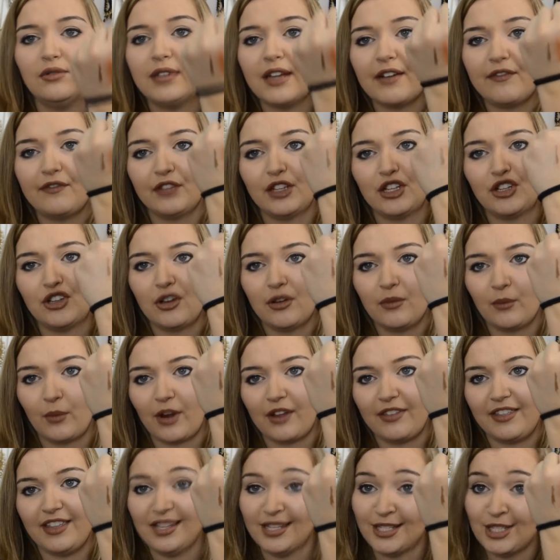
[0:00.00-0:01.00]
definitely shouldn't
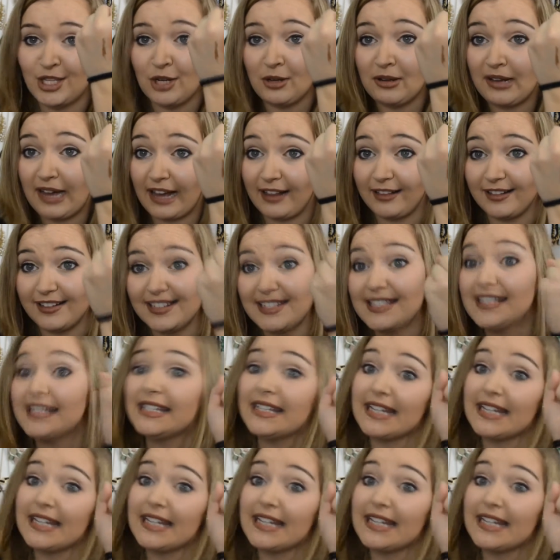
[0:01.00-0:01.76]
wear these two colors